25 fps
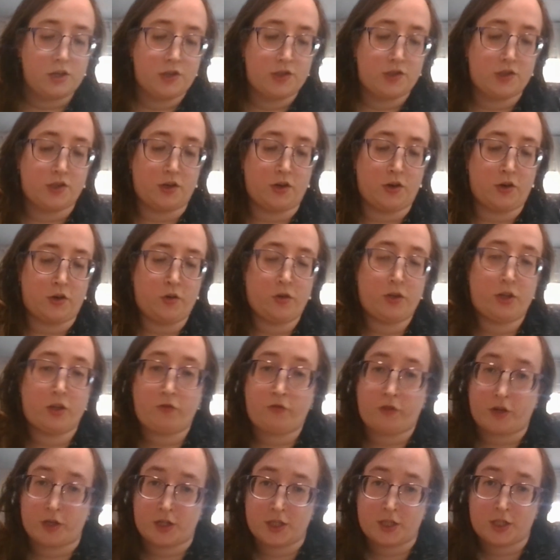So
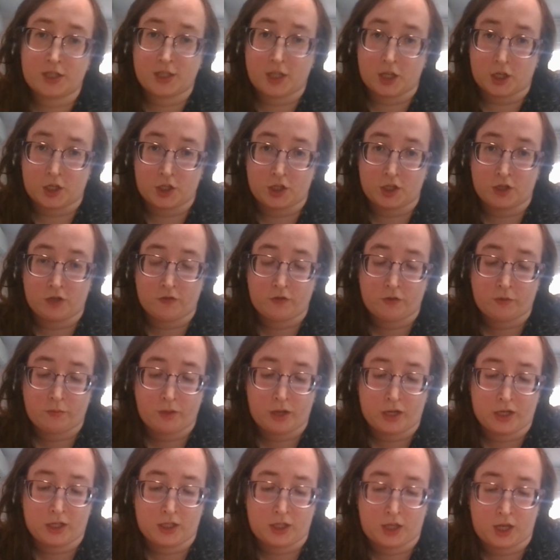the first section of the
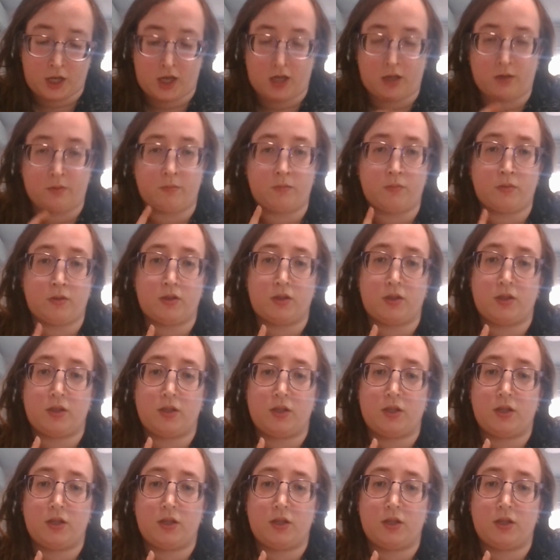main game,